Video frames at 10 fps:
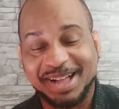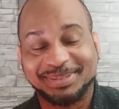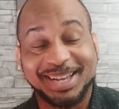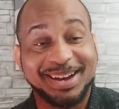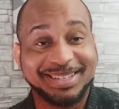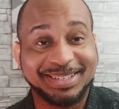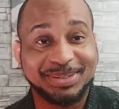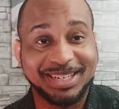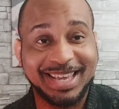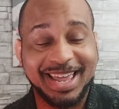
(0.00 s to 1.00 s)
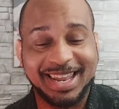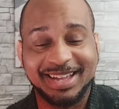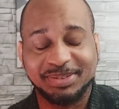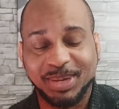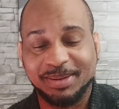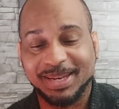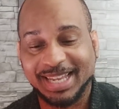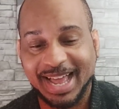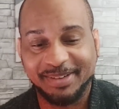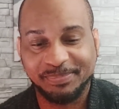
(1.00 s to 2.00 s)
I'm sorry, this, this headline is making me
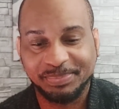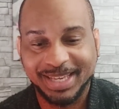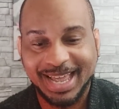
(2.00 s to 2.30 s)
laugh.